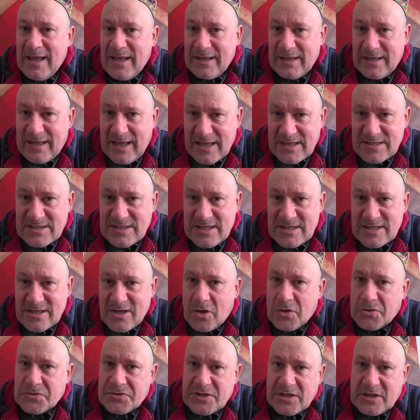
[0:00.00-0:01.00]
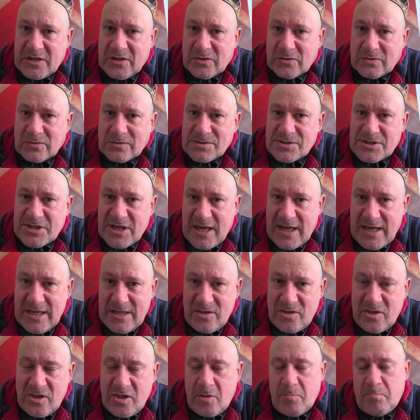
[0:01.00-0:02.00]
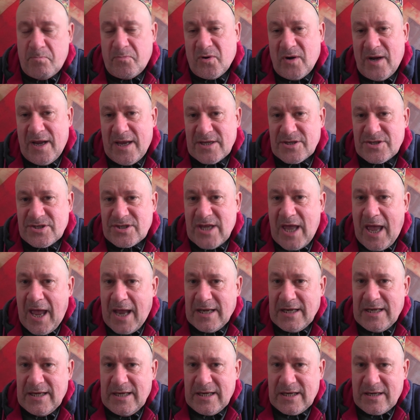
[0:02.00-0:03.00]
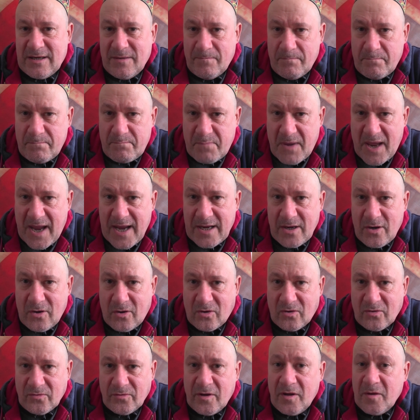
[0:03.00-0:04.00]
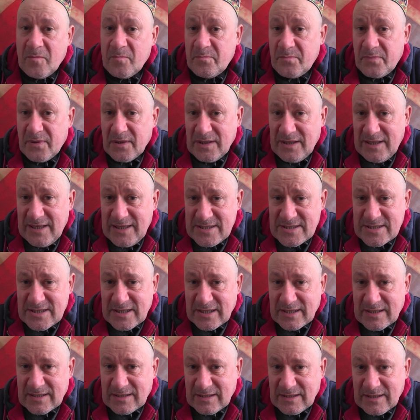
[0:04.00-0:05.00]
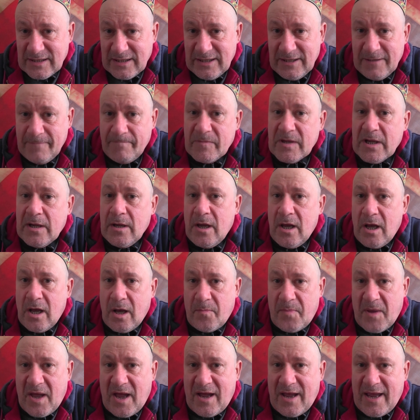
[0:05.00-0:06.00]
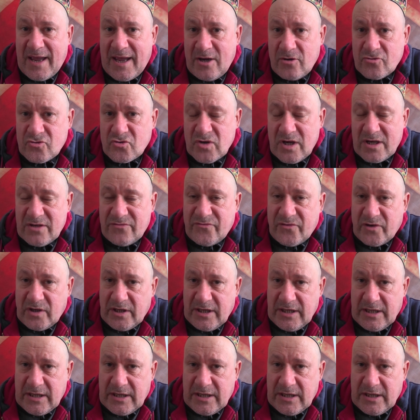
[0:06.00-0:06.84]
gets his articles in the press and he can bang on politically about how dreadful it